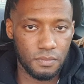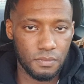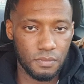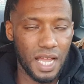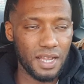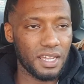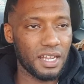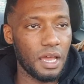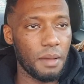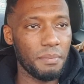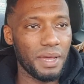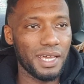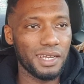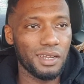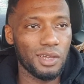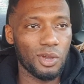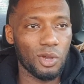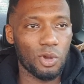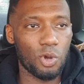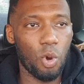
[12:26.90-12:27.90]
How can a
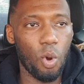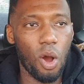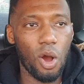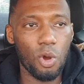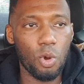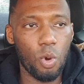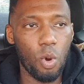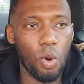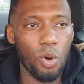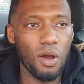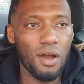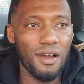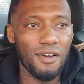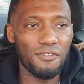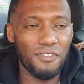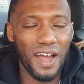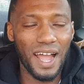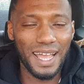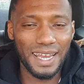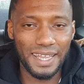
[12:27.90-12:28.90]
man, quote unquote,
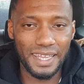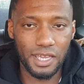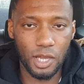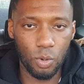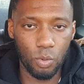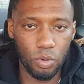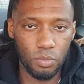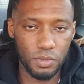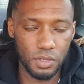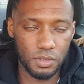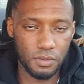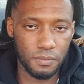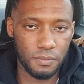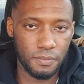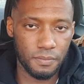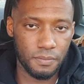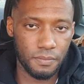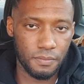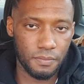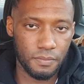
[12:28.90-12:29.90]
violate a woman
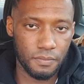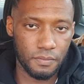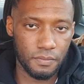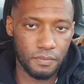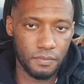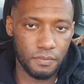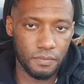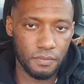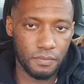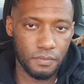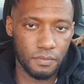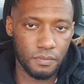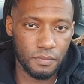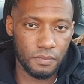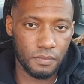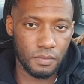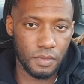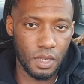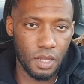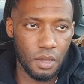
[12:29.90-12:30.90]

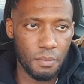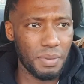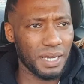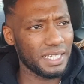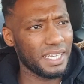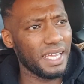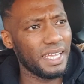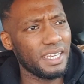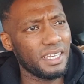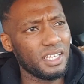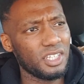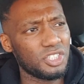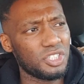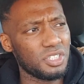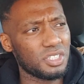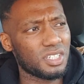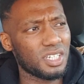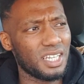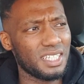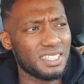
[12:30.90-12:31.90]
but then
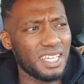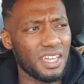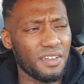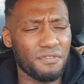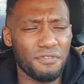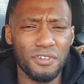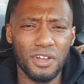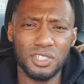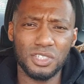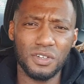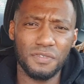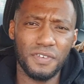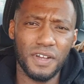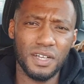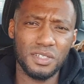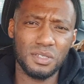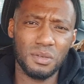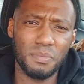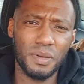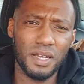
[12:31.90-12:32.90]
she's going to take
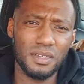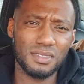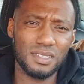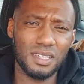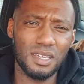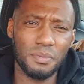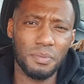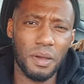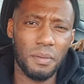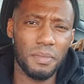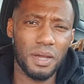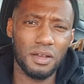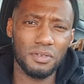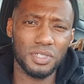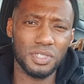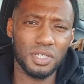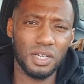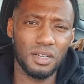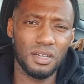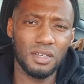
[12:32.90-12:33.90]
£300,000 to keep her mouth
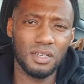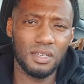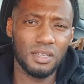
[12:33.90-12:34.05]
shut.